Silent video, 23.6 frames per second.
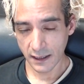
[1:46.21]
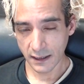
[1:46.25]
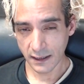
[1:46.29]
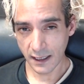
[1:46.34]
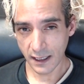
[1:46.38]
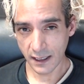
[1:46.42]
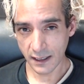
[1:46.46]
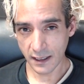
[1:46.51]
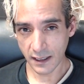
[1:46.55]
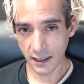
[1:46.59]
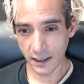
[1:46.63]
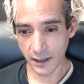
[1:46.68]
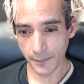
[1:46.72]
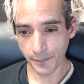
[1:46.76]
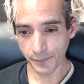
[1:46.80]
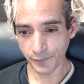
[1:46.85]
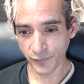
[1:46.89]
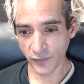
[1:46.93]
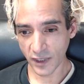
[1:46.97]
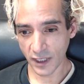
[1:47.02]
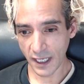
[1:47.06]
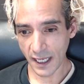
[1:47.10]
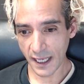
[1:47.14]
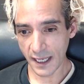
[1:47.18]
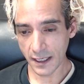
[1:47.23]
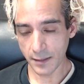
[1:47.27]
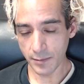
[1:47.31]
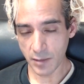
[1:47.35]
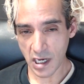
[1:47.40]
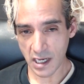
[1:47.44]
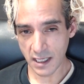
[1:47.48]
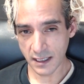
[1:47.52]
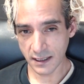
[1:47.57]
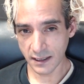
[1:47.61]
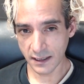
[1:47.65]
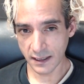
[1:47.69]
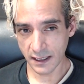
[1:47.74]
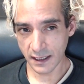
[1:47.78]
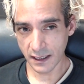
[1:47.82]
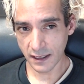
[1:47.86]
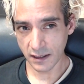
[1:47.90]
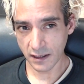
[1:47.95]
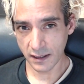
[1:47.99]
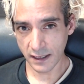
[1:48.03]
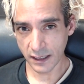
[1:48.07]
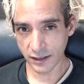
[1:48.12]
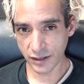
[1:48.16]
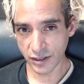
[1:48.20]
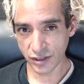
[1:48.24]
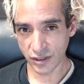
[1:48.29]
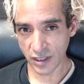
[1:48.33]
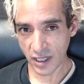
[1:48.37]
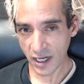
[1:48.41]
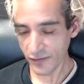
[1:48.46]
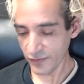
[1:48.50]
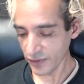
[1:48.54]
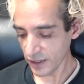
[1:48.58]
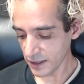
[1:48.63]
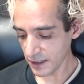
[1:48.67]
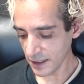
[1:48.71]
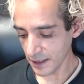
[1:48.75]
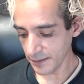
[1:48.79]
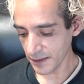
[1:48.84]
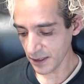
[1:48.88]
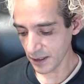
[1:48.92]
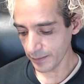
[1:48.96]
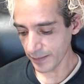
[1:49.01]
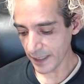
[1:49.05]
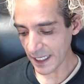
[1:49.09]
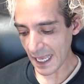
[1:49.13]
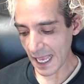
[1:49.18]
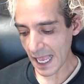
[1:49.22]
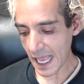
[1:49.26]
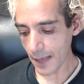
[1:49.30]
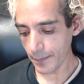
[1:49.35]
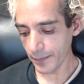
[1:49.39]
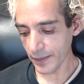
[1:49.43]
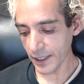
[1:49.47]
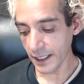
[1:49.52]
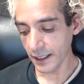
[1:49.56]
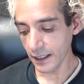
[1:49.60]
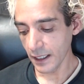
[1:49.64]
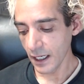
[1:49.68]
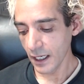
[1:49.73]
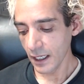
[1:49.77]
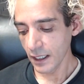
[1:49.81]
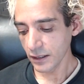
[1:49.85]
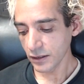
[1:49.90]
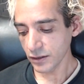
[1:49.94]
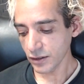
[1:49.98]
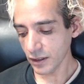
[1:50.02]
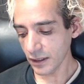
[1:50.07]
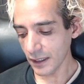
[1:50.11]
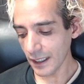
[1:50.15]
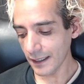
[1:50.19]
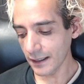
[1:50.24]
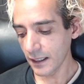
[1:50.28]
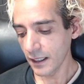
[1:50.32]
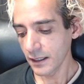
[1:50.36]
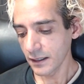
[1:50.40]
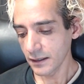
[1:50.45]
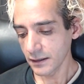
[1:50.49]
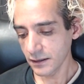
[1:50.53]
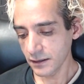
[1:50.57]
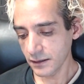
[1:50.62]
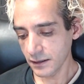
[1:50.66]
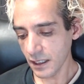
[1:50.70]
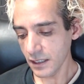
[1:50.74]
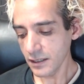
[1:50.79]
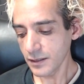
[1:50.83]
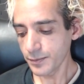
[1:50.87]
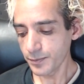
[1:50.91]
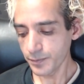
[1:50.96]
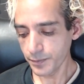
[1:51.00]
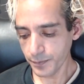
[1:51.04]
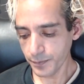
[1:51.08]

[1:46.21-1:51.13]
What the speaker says: animosity and all that strife that seems to be happening. So like, just